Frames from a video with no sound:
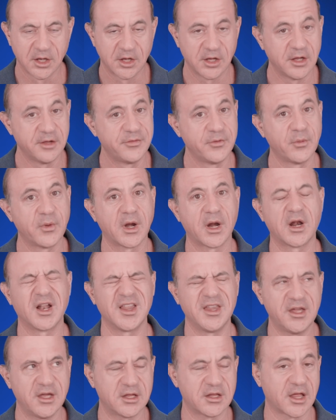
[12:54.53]
If you want an
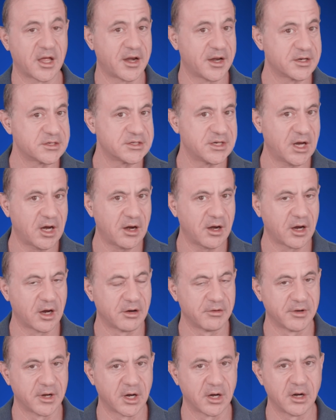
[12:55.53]
elite cloud engineering
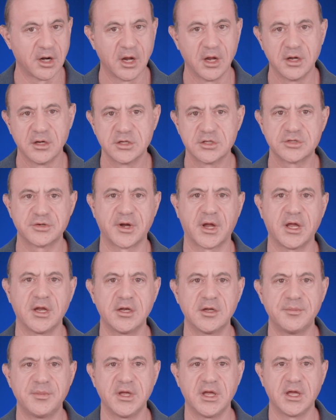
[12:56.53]
career, train
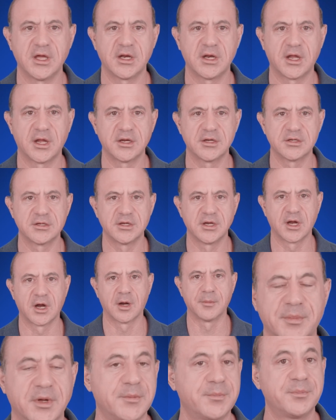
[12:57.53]
to be an
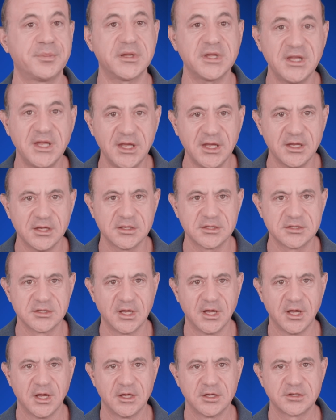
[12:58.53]
engineer. But please,
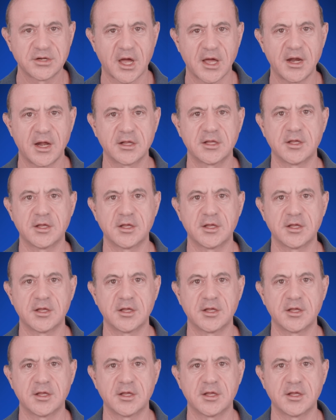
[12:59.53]
try not